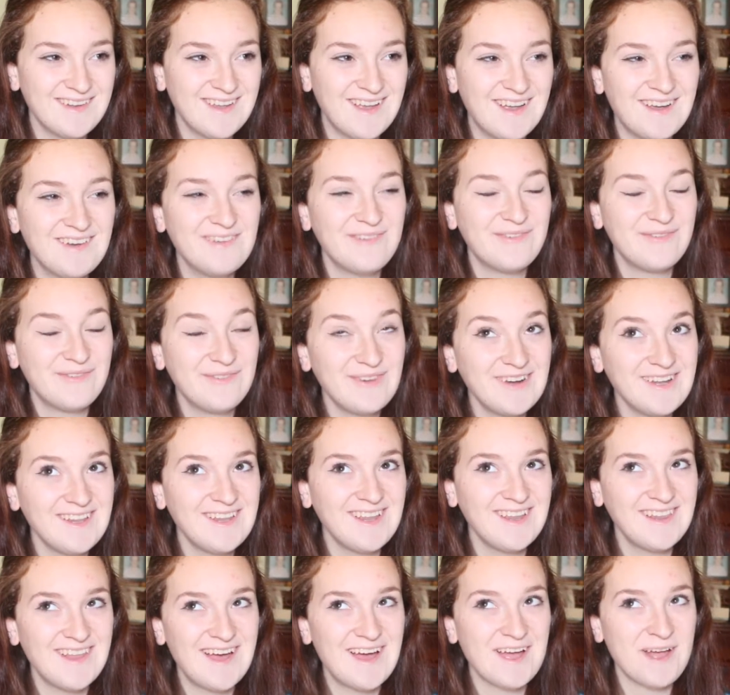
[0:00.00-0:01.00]
I
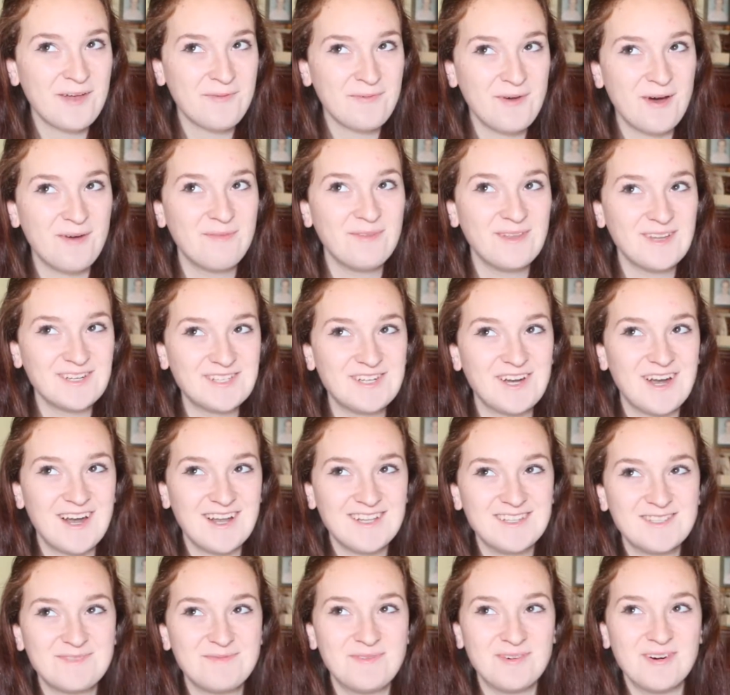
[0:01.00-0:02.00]
really like public
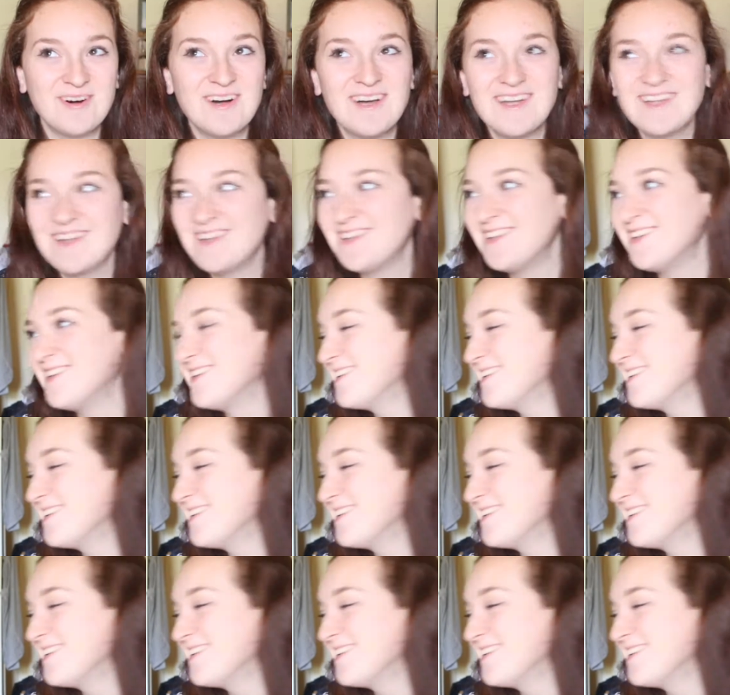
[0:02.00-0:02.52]
transport.